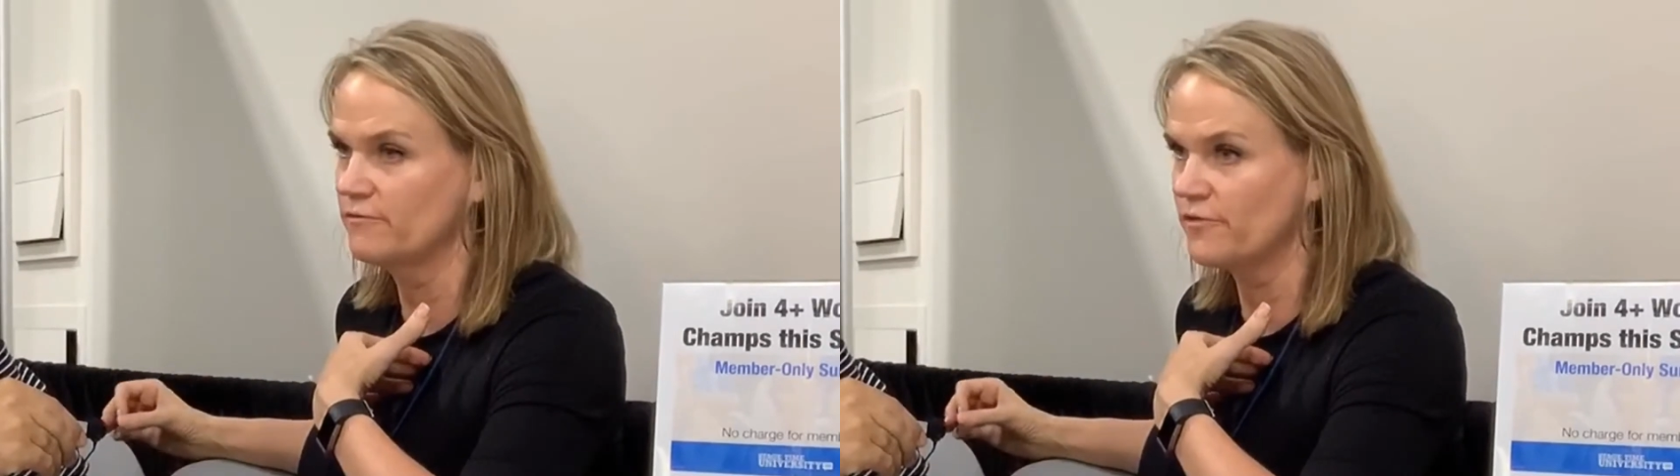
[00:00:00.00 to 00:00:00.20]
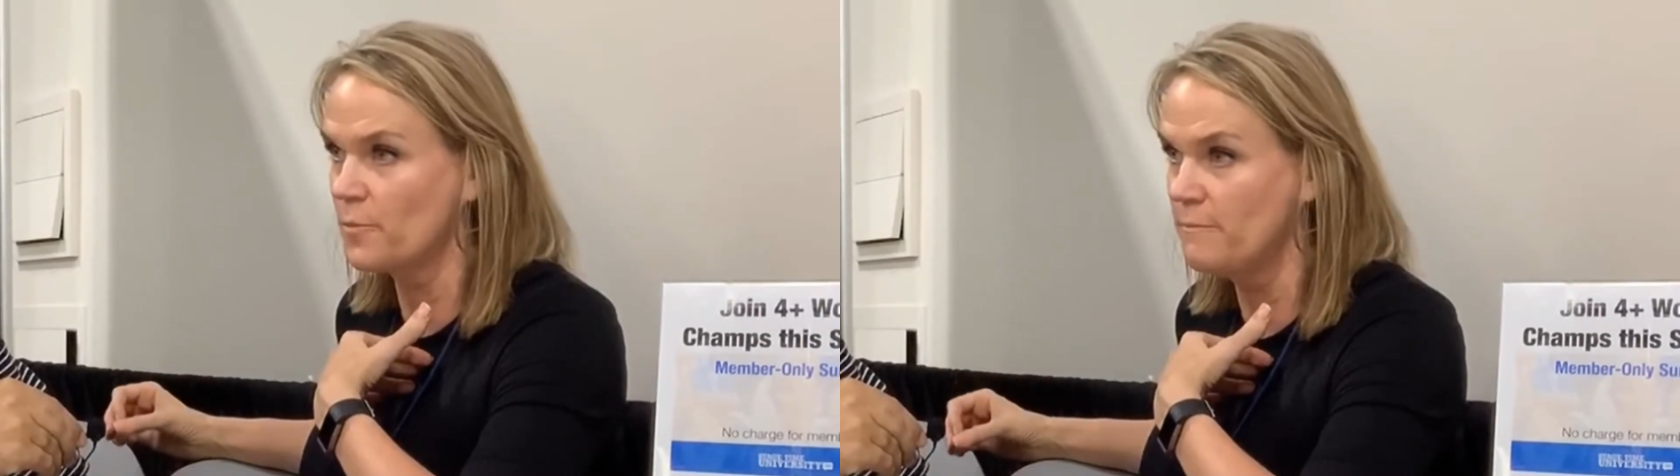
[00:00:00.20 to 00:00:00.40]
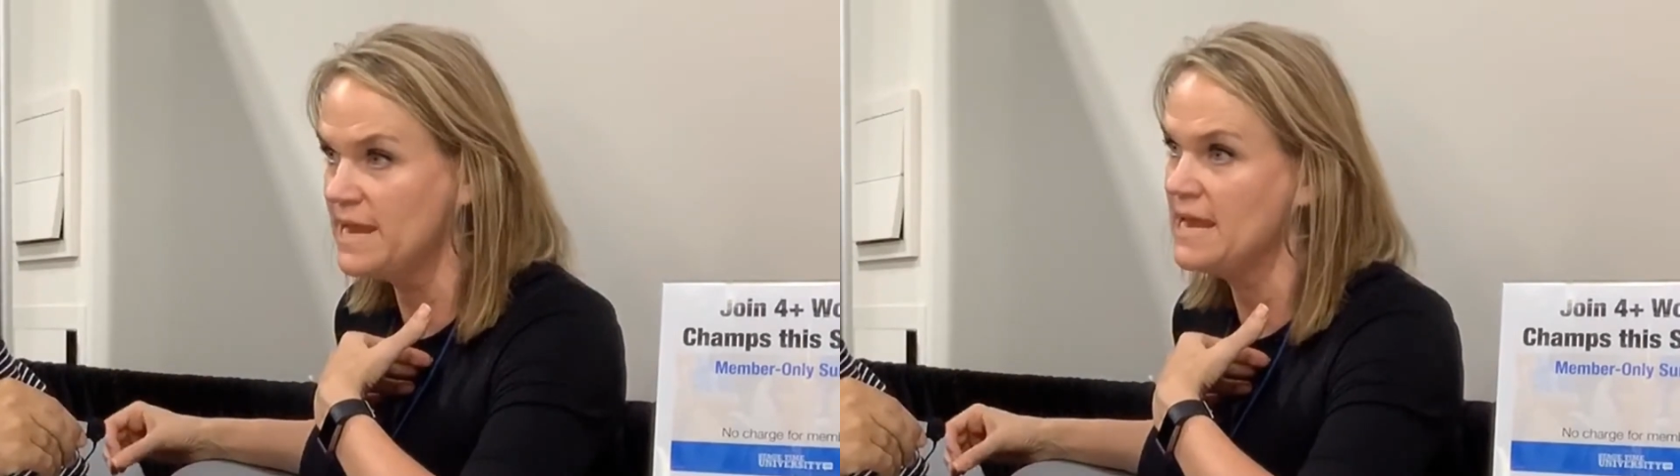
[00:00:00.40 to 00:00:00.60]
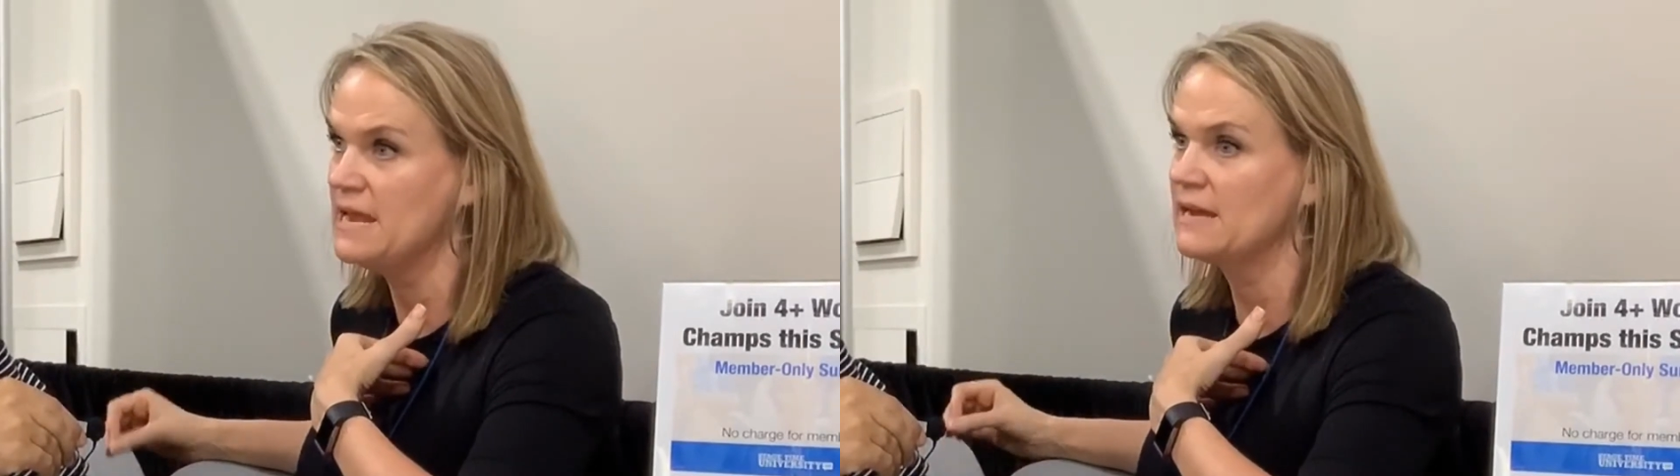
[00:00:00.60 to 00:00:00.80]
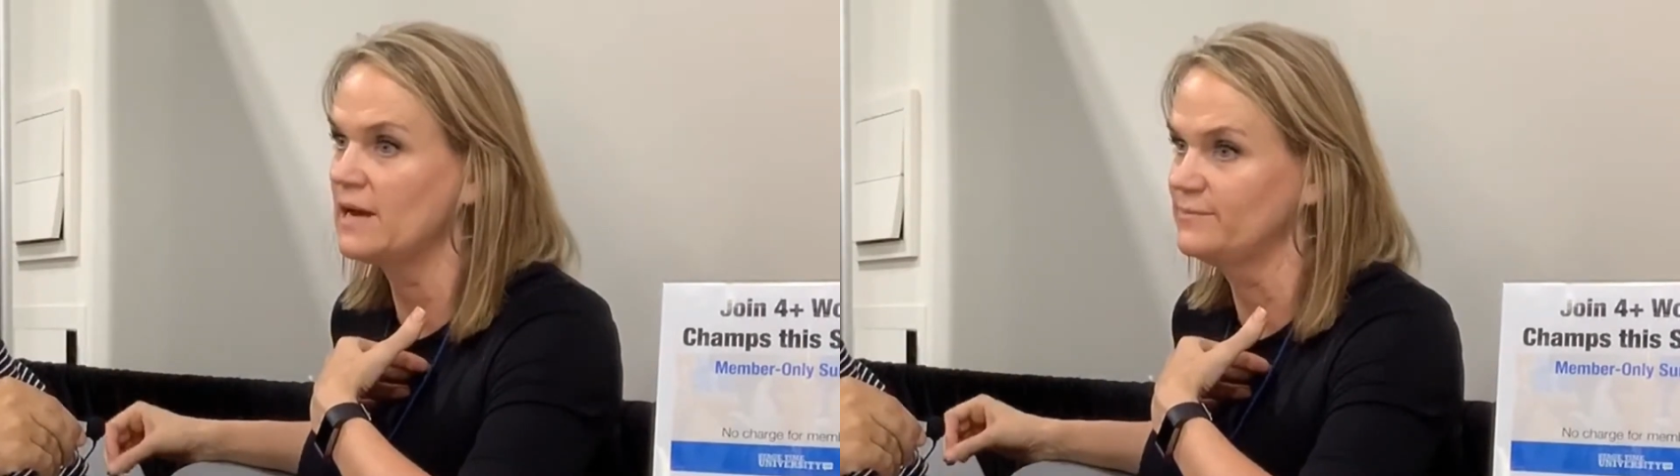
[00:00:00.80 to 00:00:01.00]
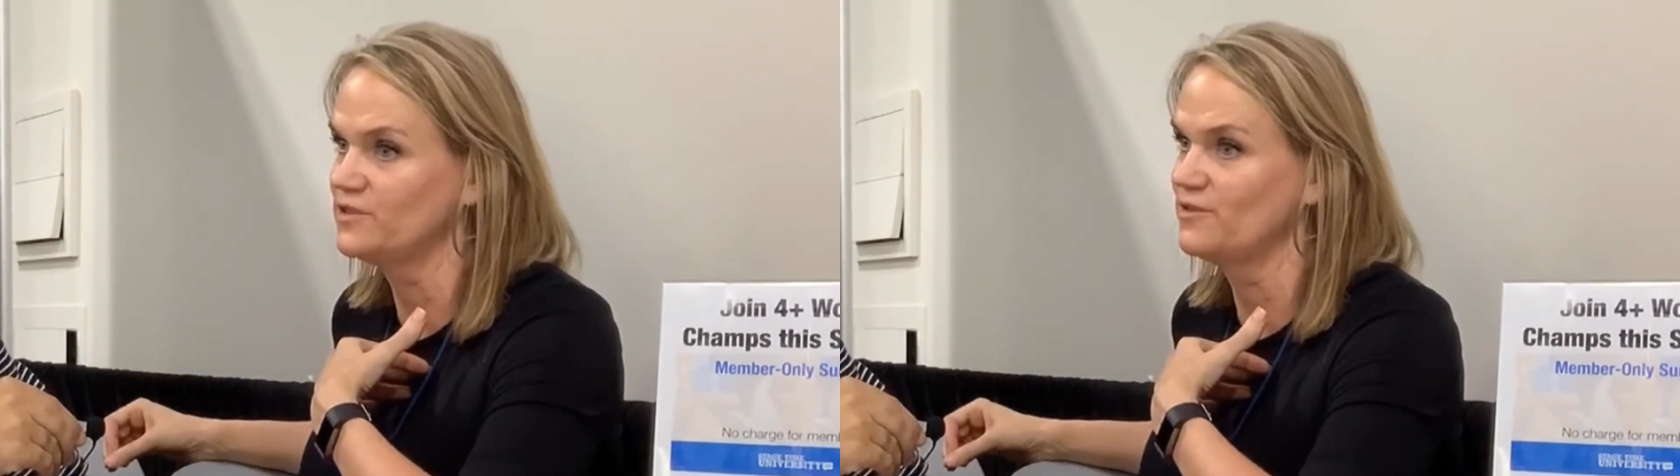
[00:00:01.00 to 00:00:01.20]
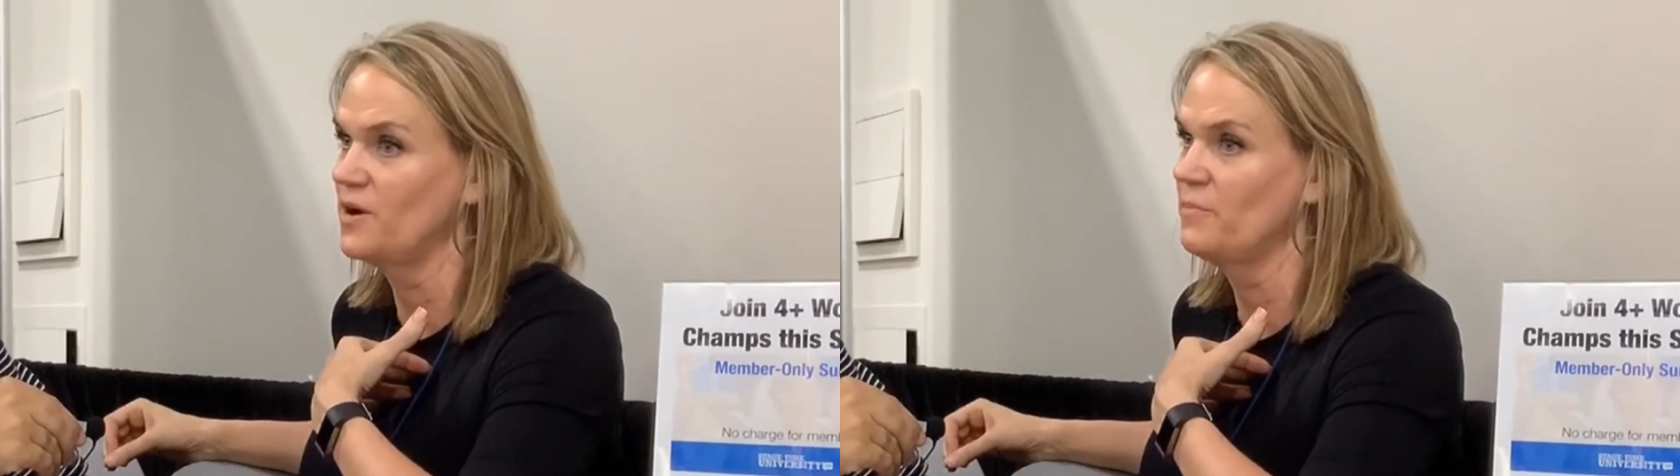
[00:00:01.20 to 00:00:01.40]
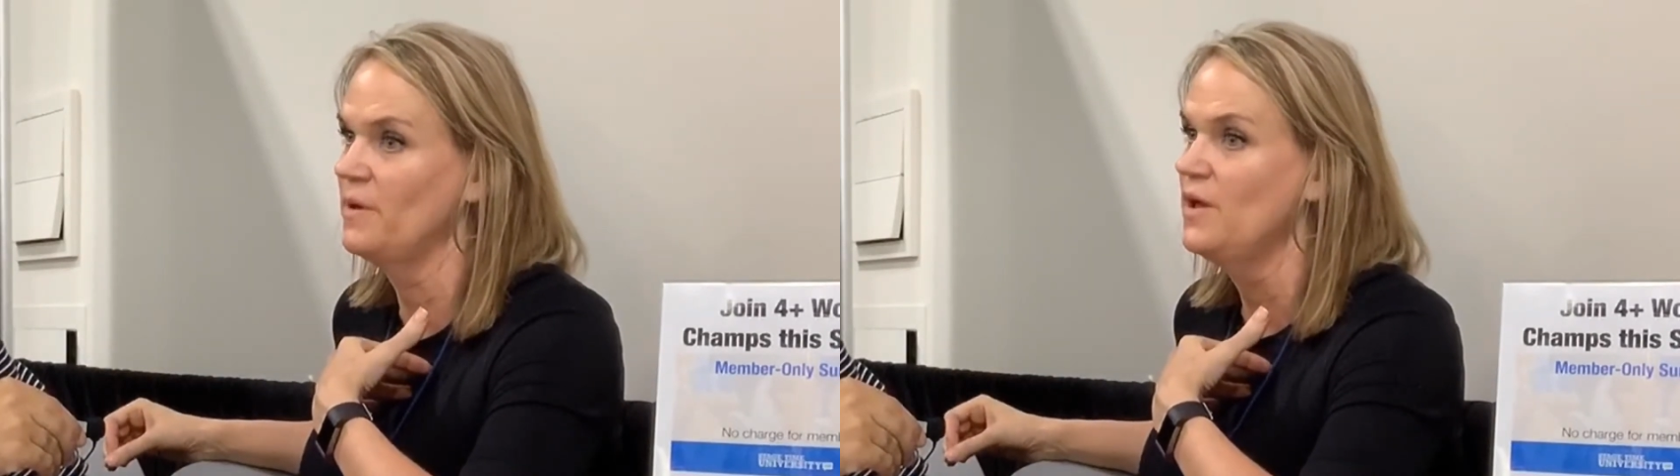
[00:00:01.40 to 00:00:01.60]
for me comes from